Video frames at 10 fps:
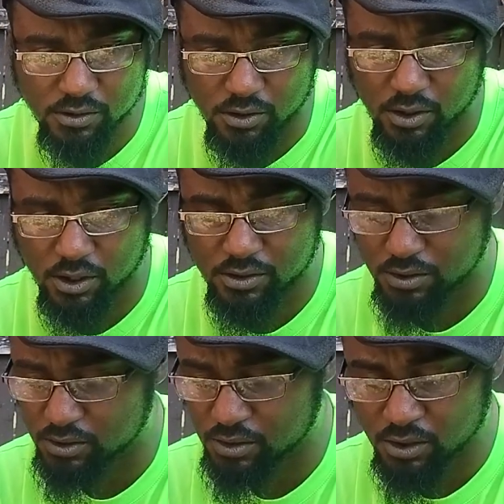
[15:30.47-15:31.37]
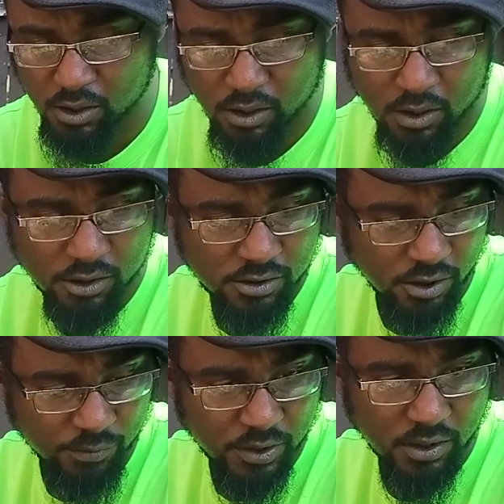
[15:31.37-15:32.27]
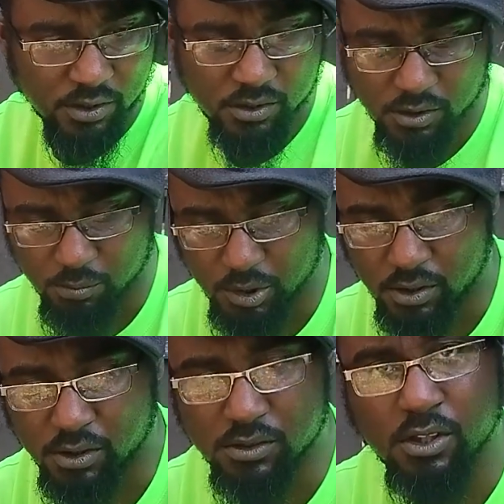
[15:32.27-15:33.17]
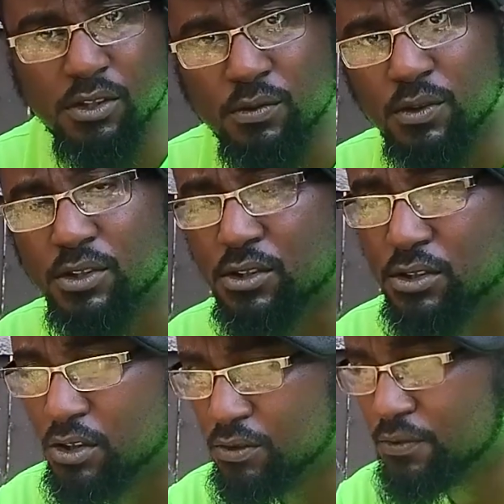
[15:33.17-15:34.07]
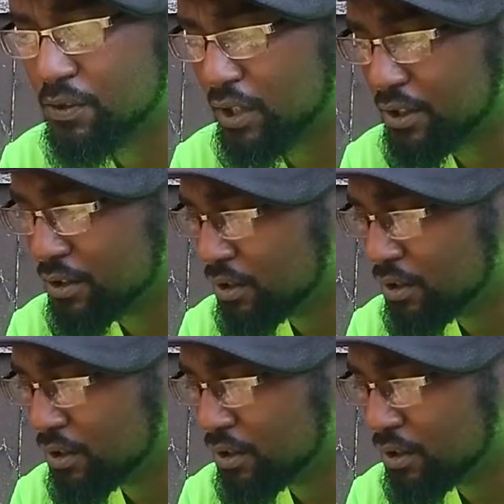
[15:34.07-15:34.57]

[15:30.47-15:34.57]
So that's something that's going to be a continuous fight.